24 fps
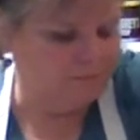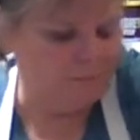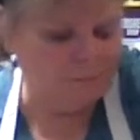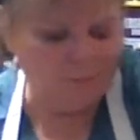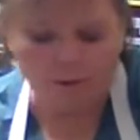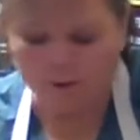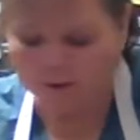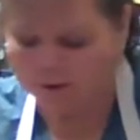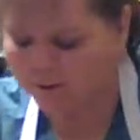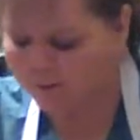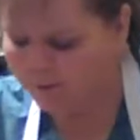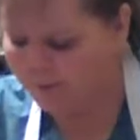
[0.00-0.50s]

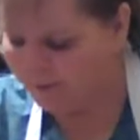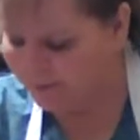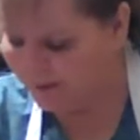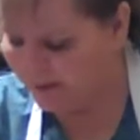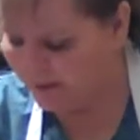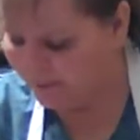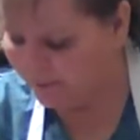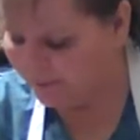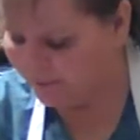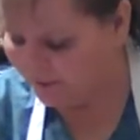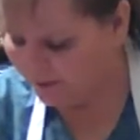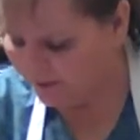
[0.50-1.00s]
parchment
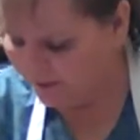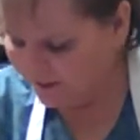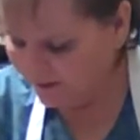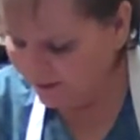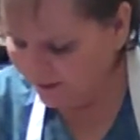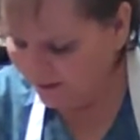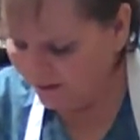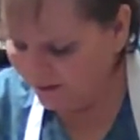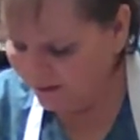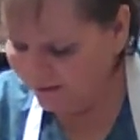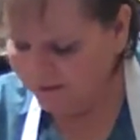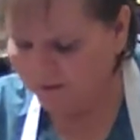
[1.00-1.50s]
paper,
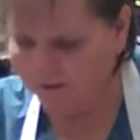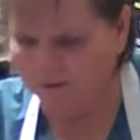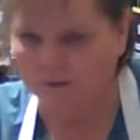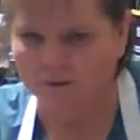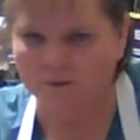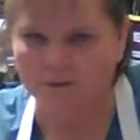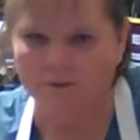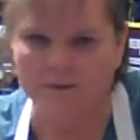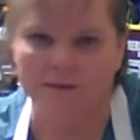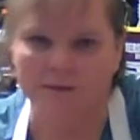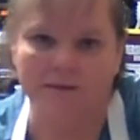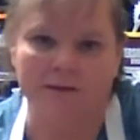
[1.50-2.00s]

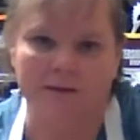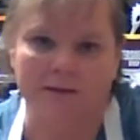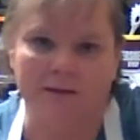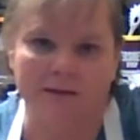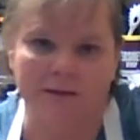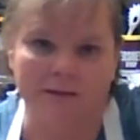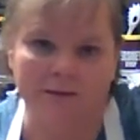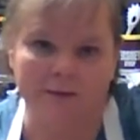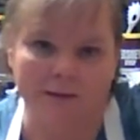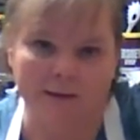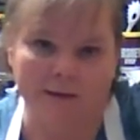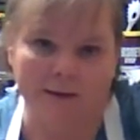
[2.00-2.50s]
so it's
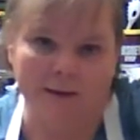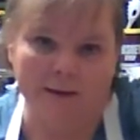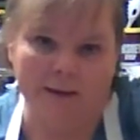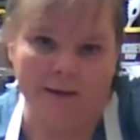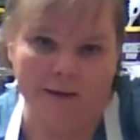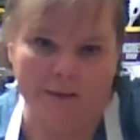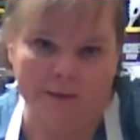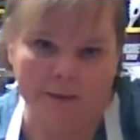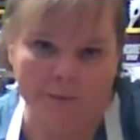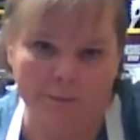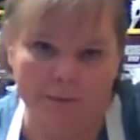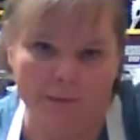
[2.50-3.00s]
easy
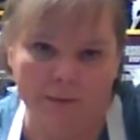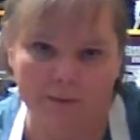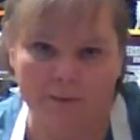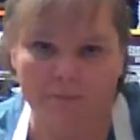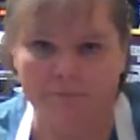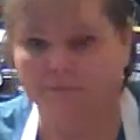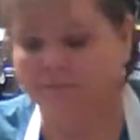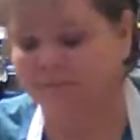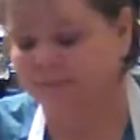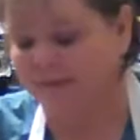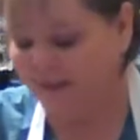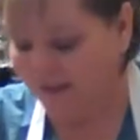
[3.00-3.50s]
cleanup.
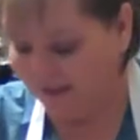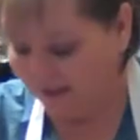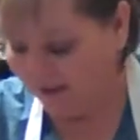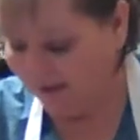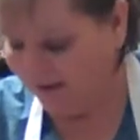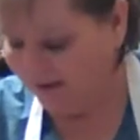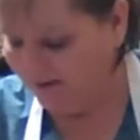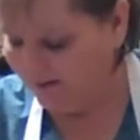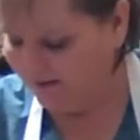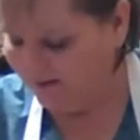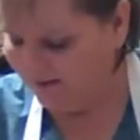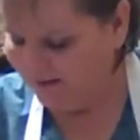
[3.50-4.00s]
Yeah,
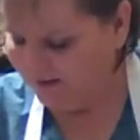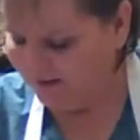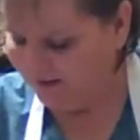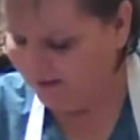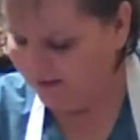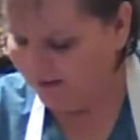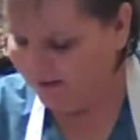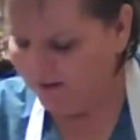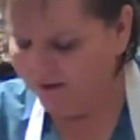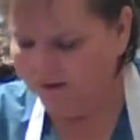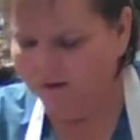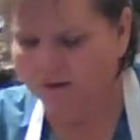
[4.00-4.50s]

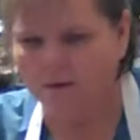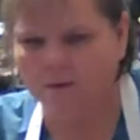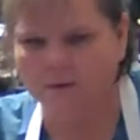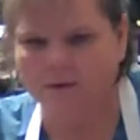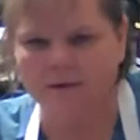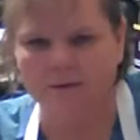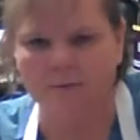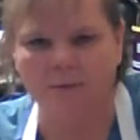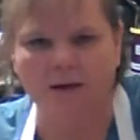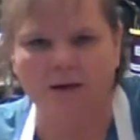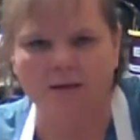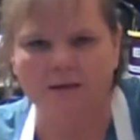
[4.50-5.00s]
always
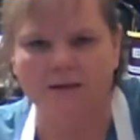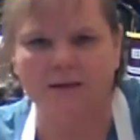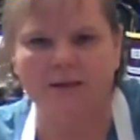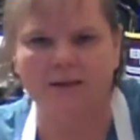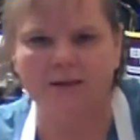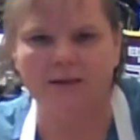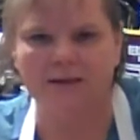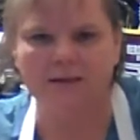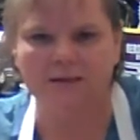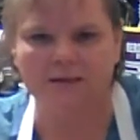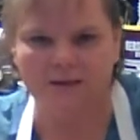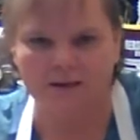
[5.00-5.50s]
about the
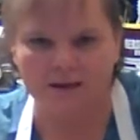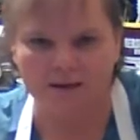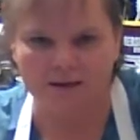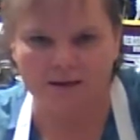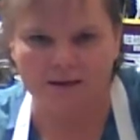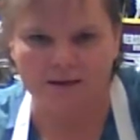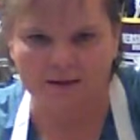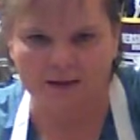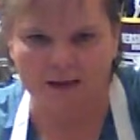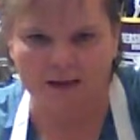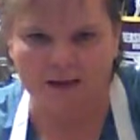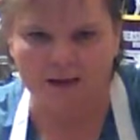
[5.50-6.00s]
easy.
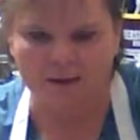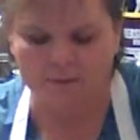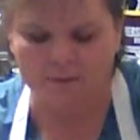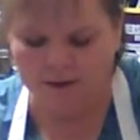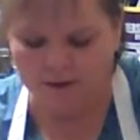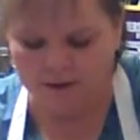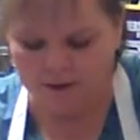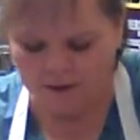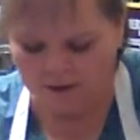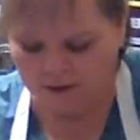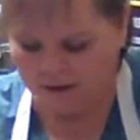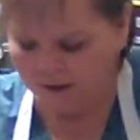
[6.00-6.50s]
Yeah,
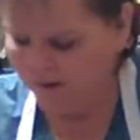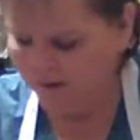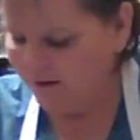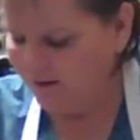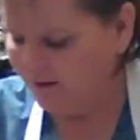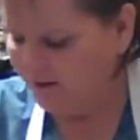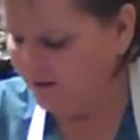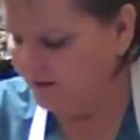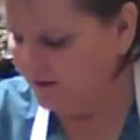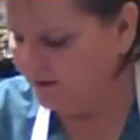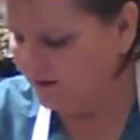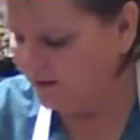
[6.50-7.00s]
buddy.
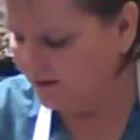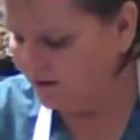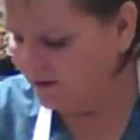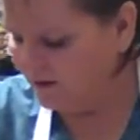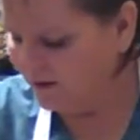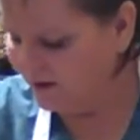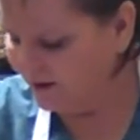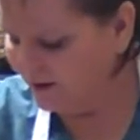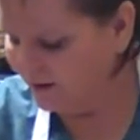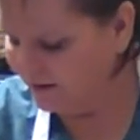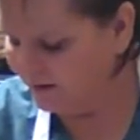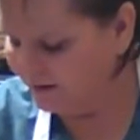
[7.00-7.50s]
All
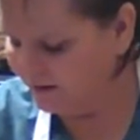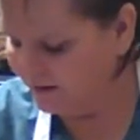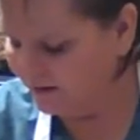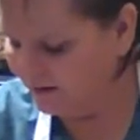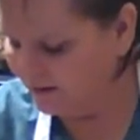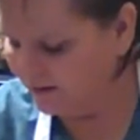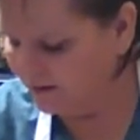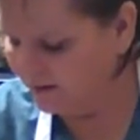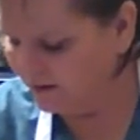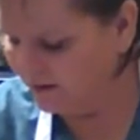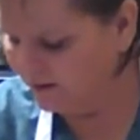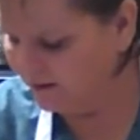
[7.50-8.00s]
right, and
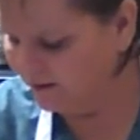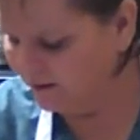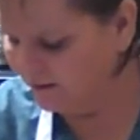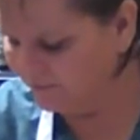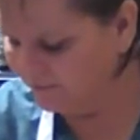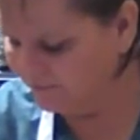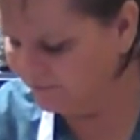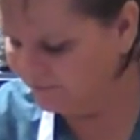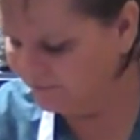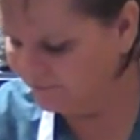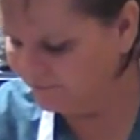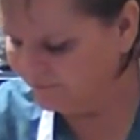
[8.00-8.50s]

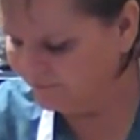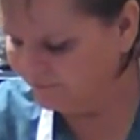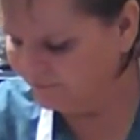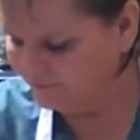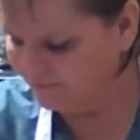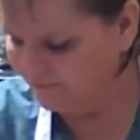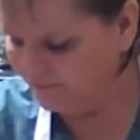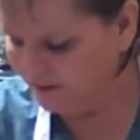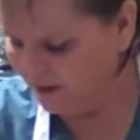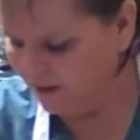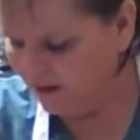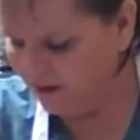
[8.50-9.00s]
then
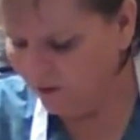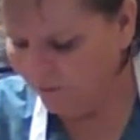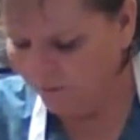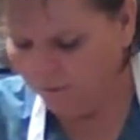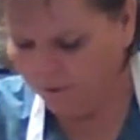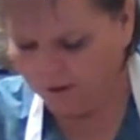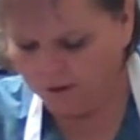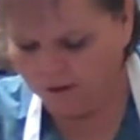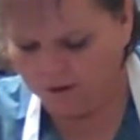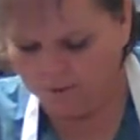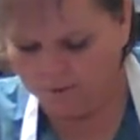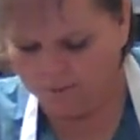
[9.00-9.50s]
we're
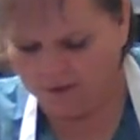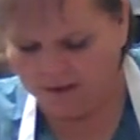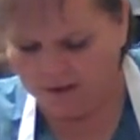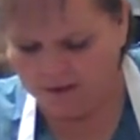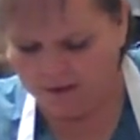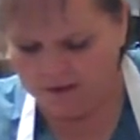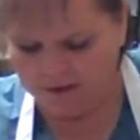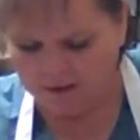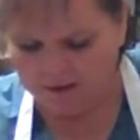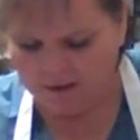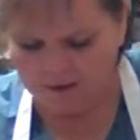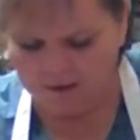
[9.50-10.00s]
gonna bake
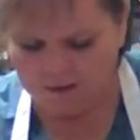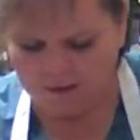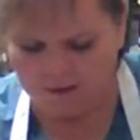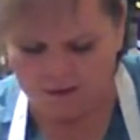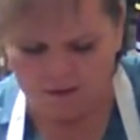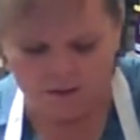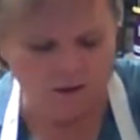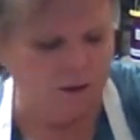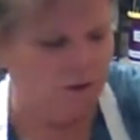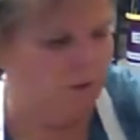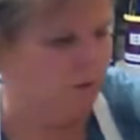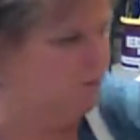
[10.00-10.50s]
it.
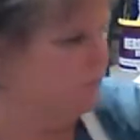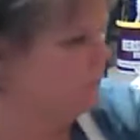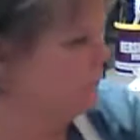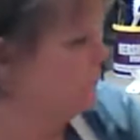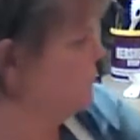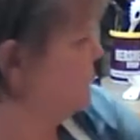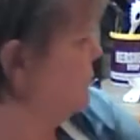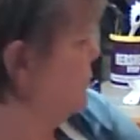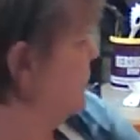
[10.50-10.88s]
So